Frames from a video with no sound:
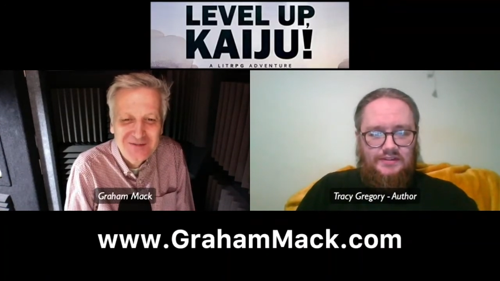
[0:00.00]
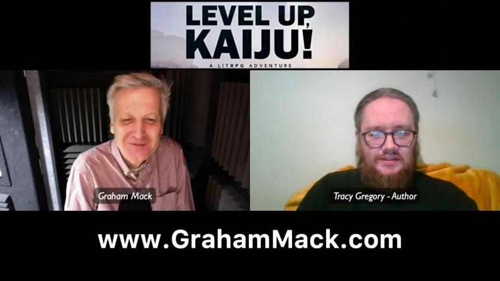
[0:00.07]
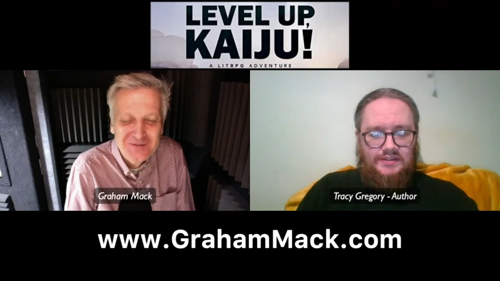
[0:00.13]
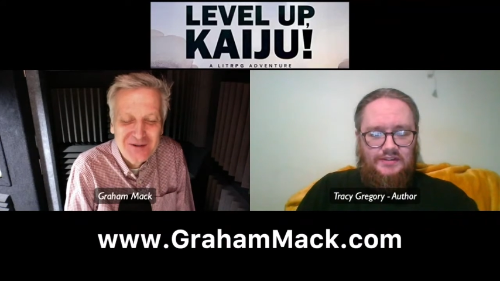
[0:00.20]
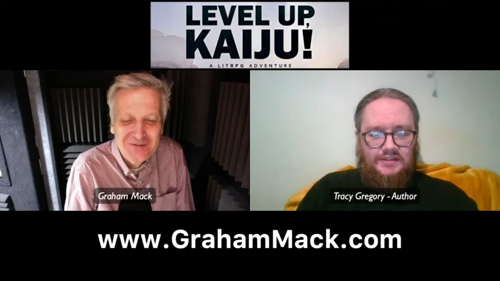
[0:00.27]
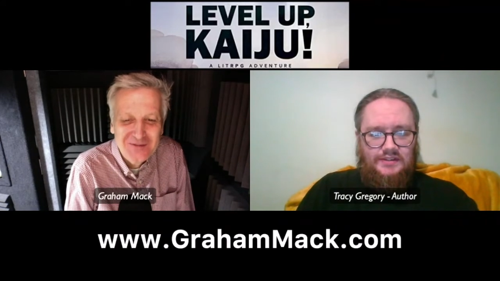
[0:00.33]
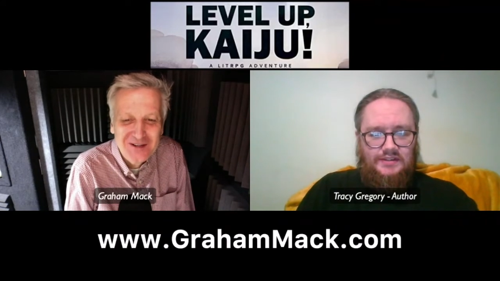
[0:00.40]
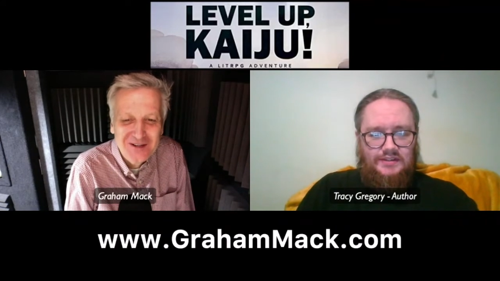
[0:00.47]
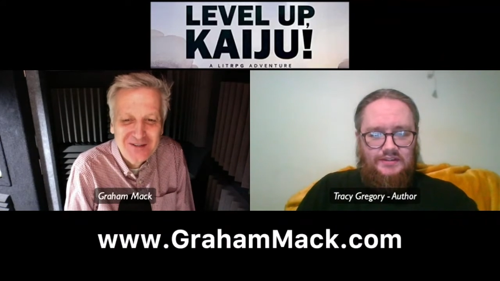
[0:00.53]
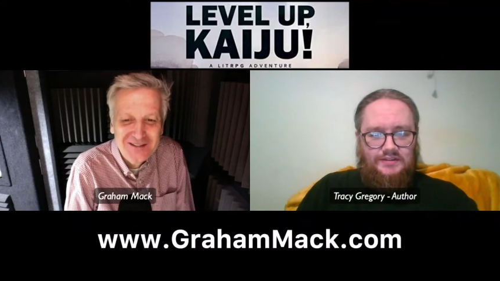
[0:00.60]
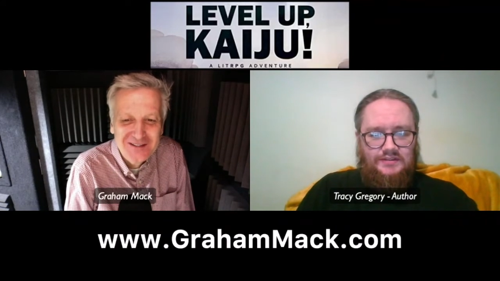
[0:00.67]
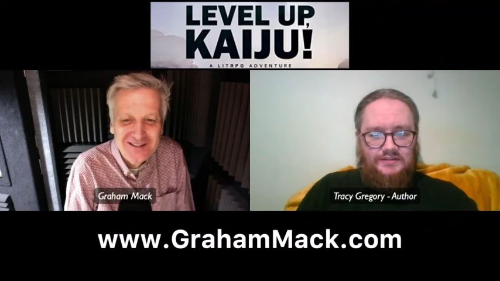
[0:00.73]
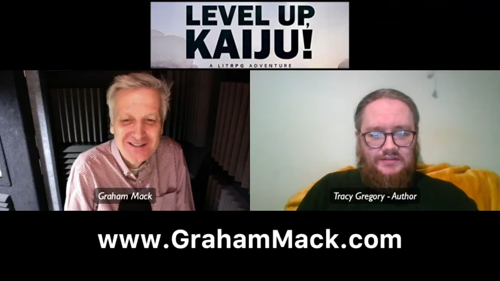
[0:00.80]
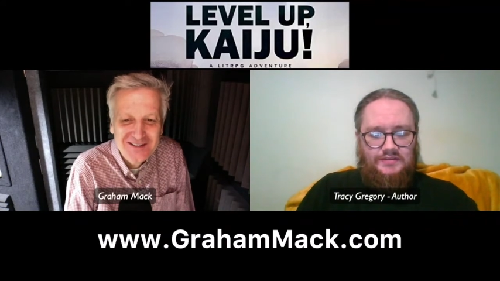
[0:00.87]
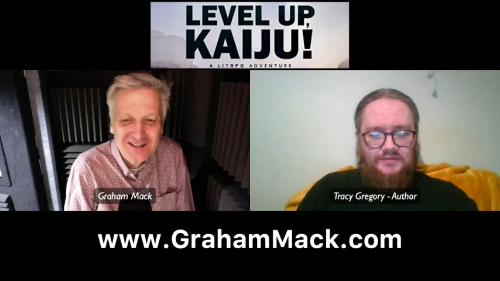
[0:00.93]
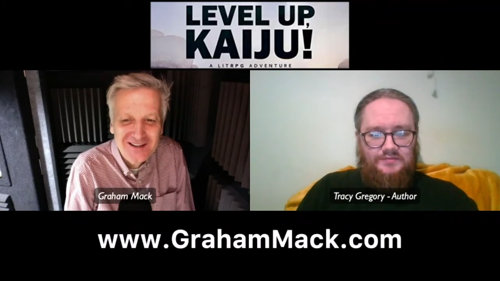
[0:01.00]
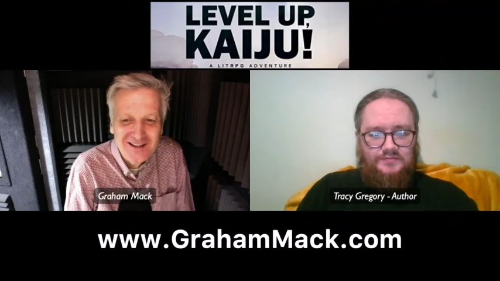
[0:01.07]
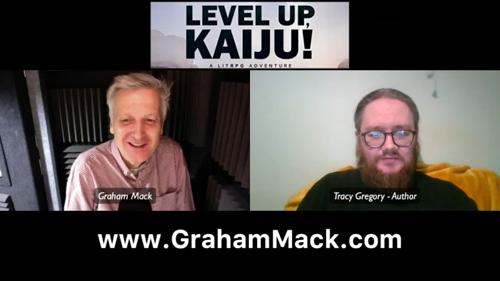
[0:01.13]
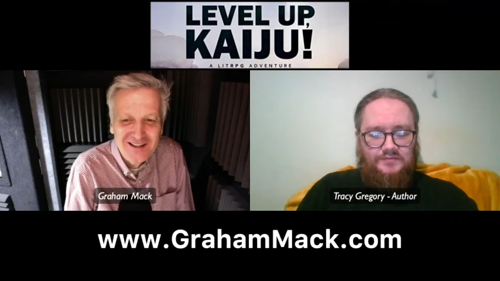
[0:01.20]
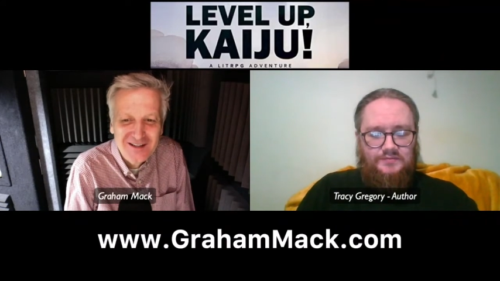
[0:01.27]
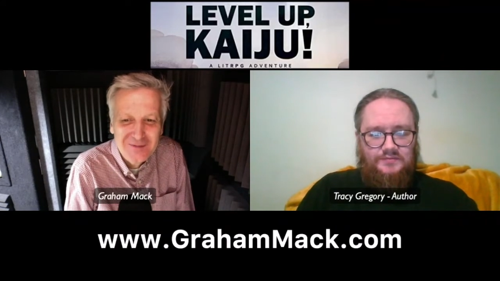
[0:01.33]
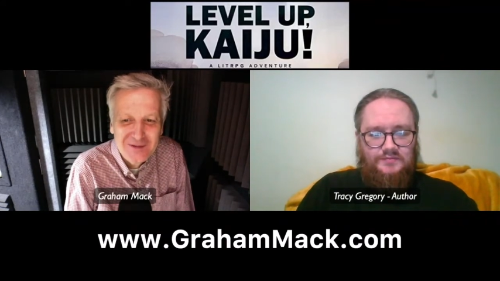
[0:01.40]
Speaker 1: of my favorite things I
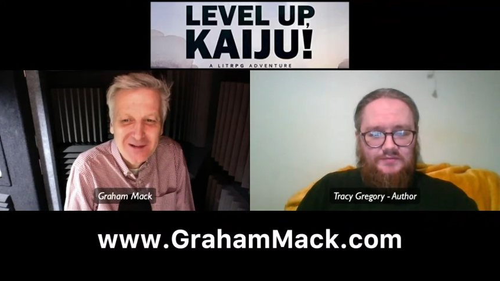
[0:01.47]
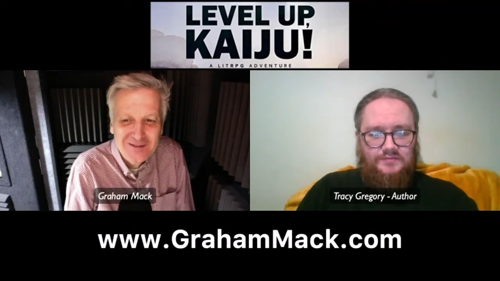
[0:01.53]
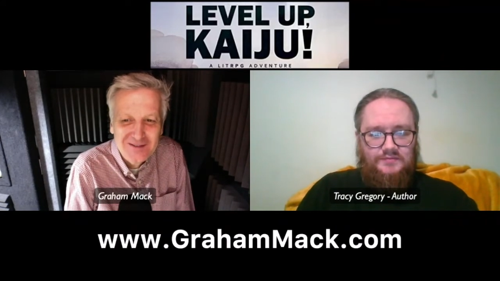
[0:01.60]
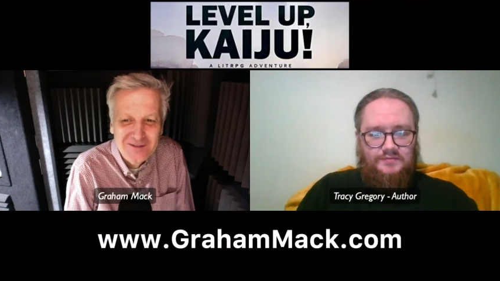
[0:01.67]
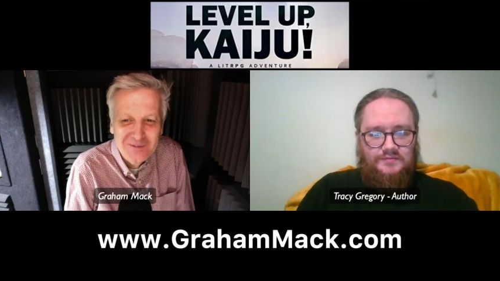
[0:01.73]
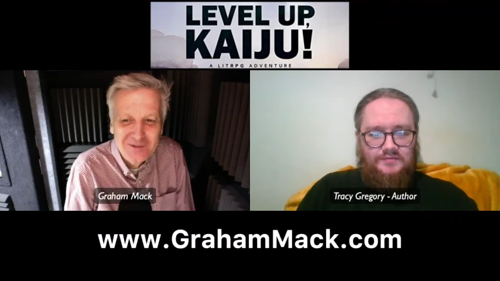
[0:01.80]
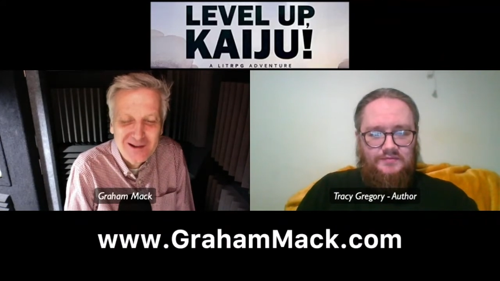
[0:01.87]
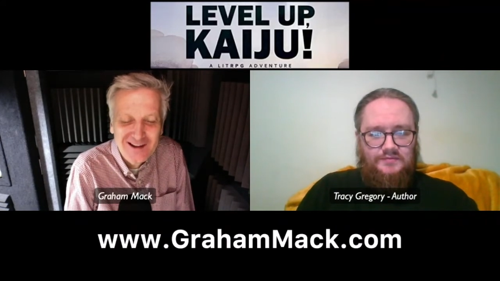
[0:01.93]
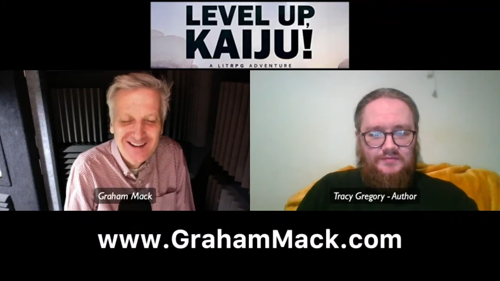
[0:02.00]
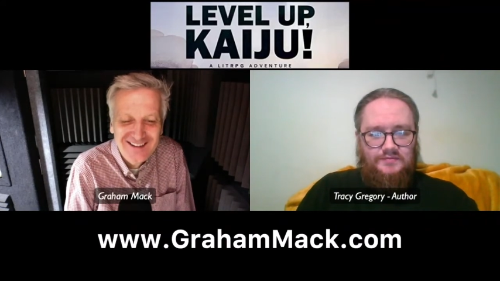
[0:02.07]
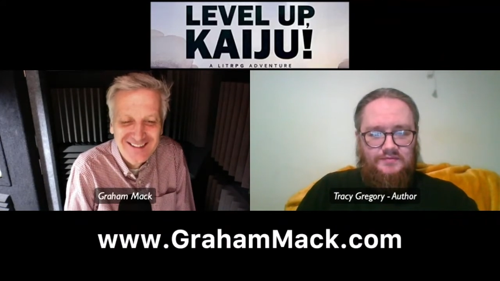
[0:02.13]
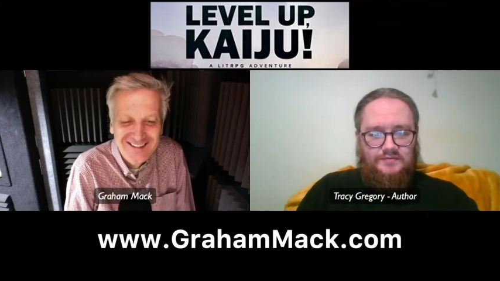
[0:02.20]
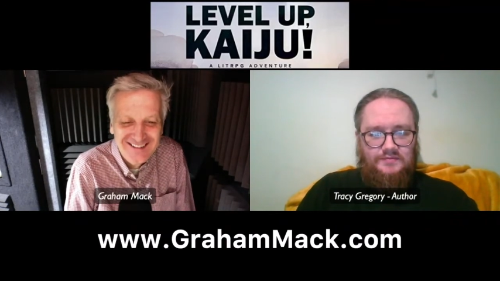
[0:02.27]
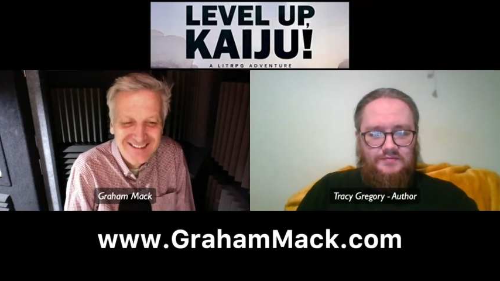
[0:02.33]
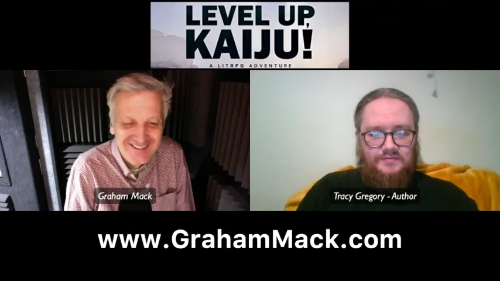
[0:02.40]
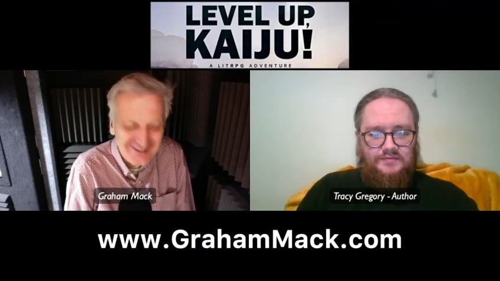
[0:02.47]
like about Japan,